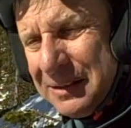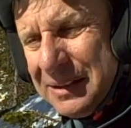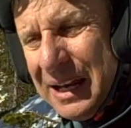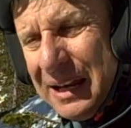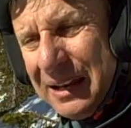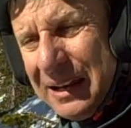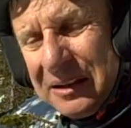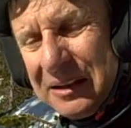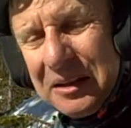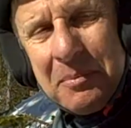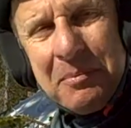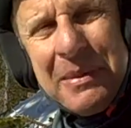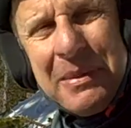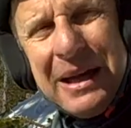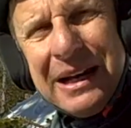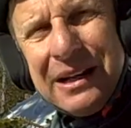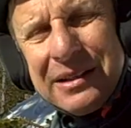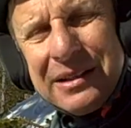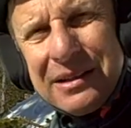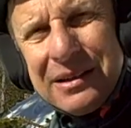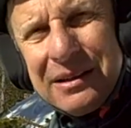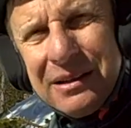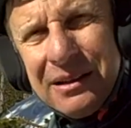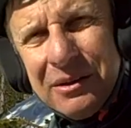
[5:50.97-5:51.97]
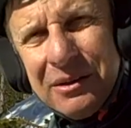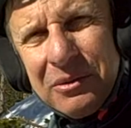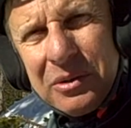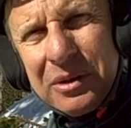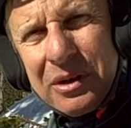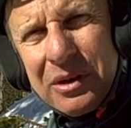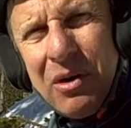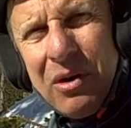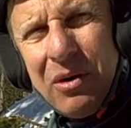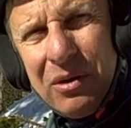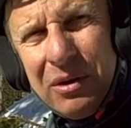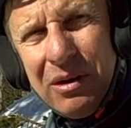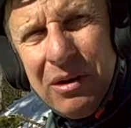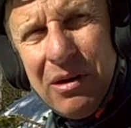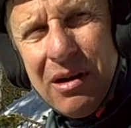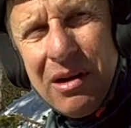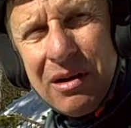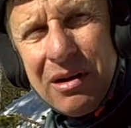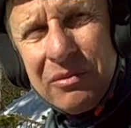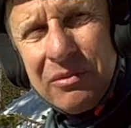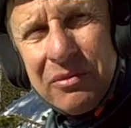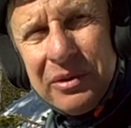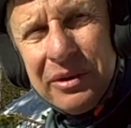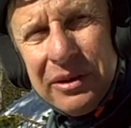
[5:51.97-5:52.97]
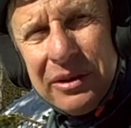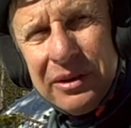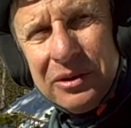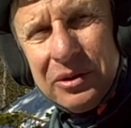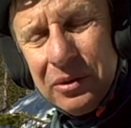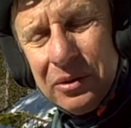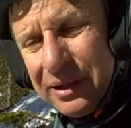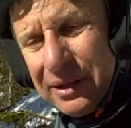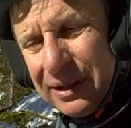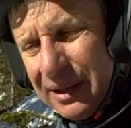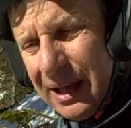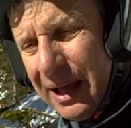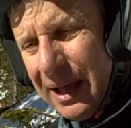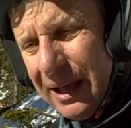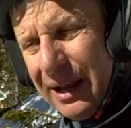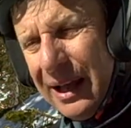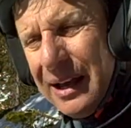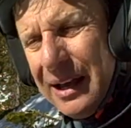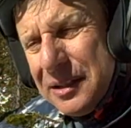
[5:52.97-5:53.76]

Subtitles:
taking the medicine that would go along with doing that,